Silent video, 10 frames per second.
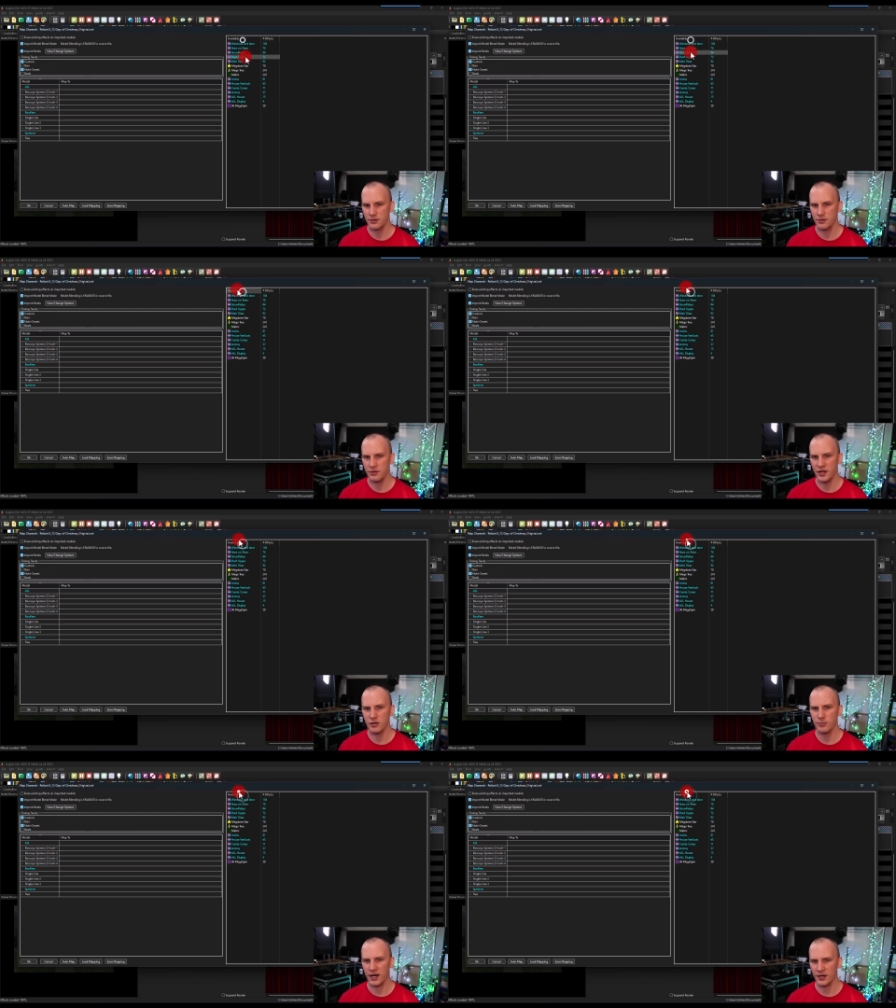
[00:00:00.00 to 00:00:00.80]
their
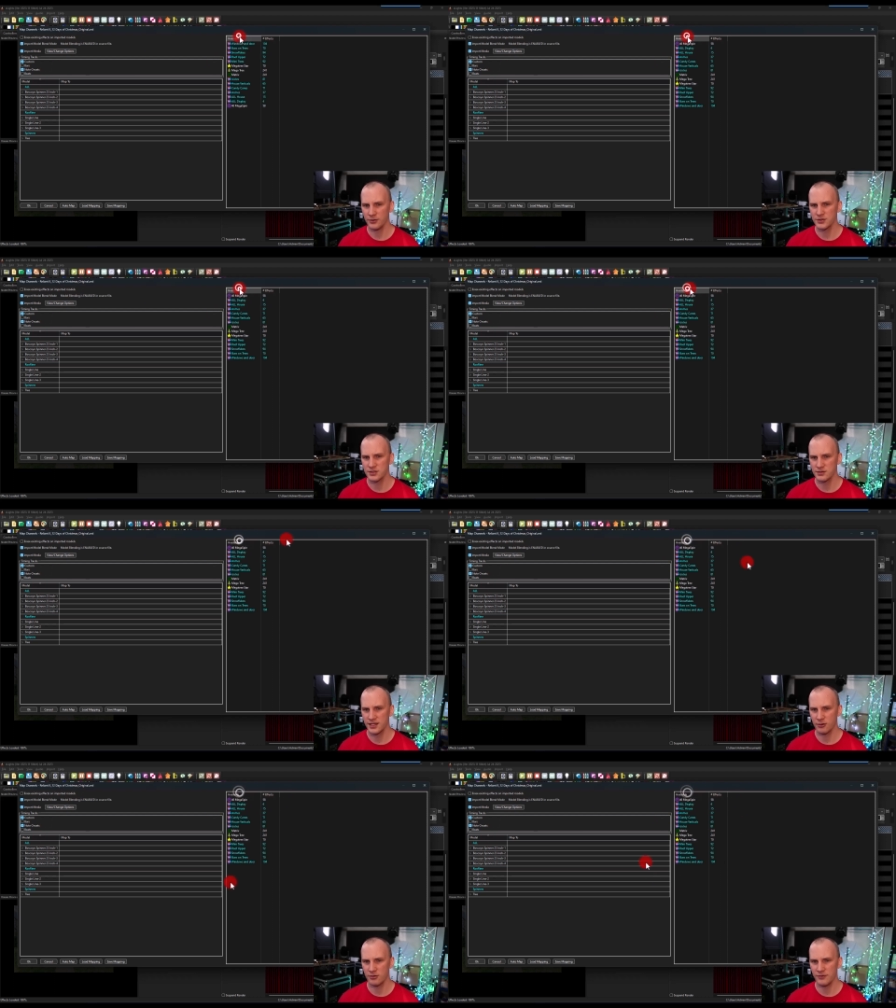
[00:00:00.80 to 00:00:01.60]
models
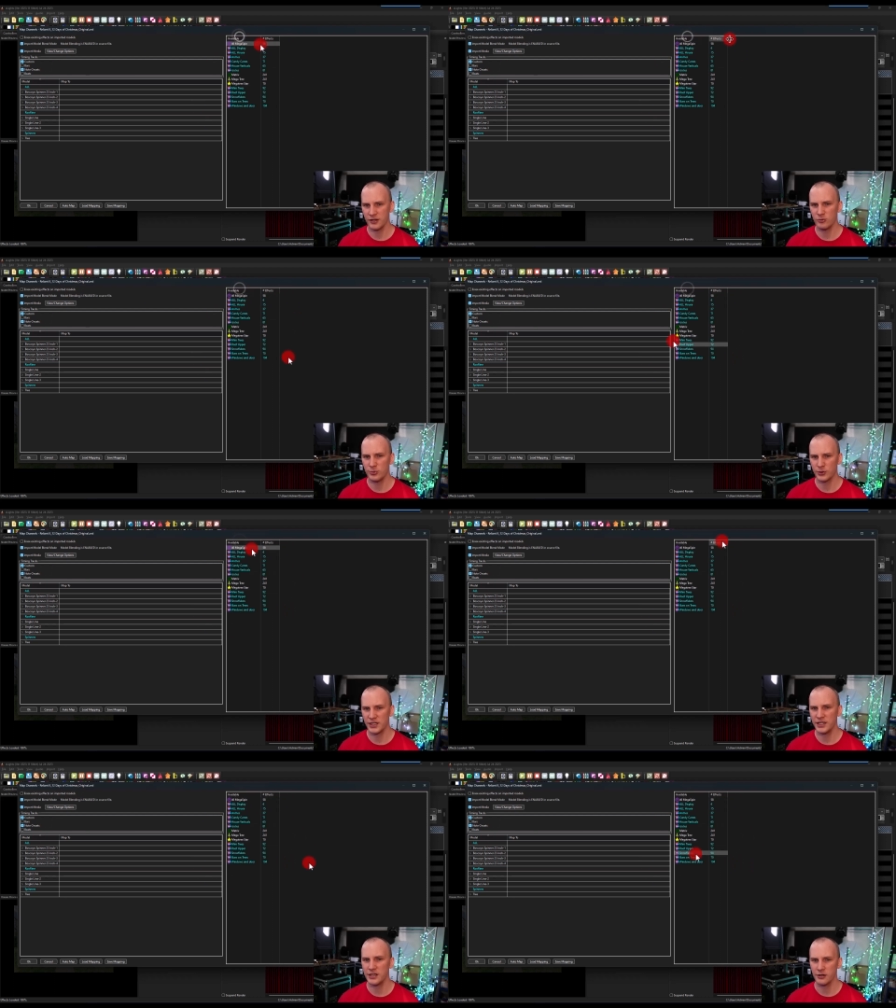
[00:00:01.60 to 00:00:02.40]
that are available
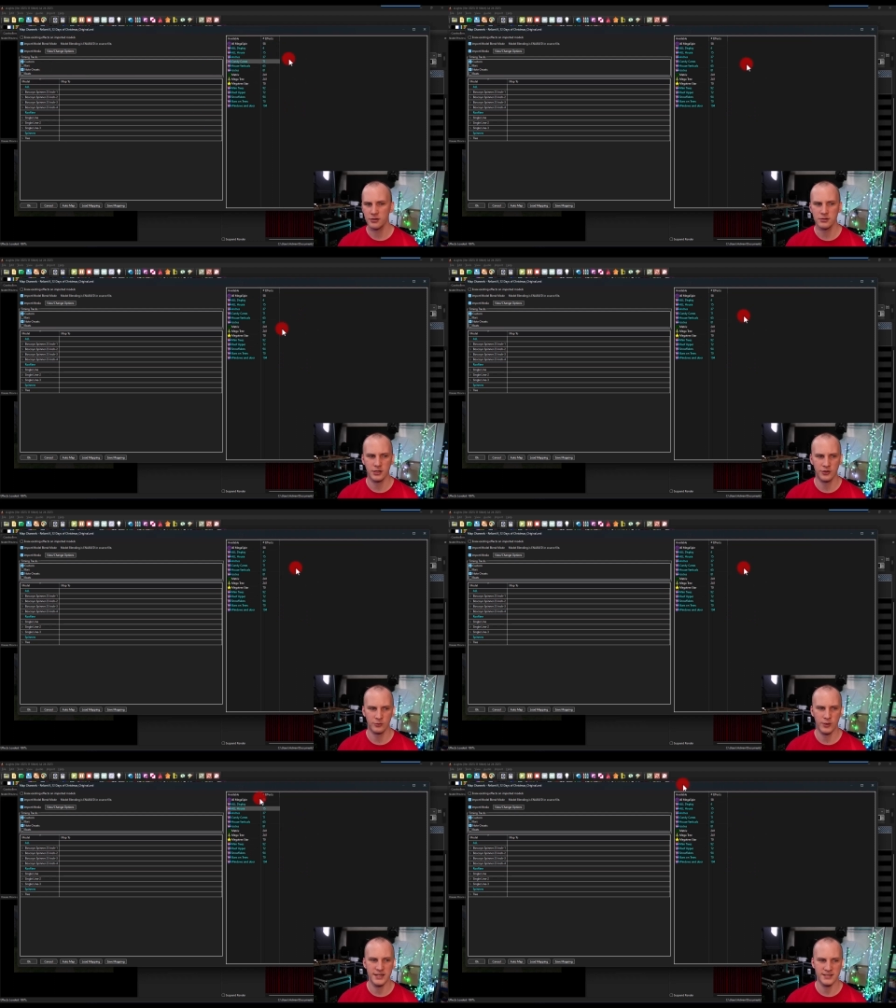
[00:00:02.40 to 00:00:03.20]
here on the
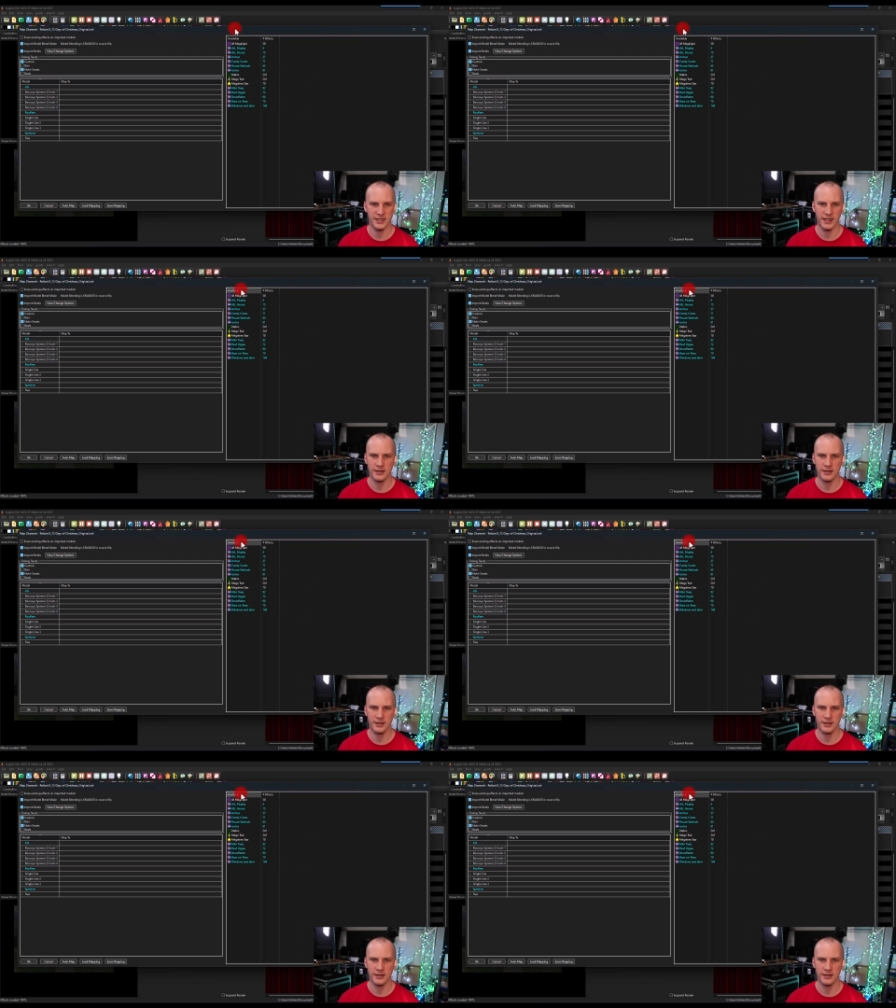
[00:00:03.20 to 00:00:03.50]
right side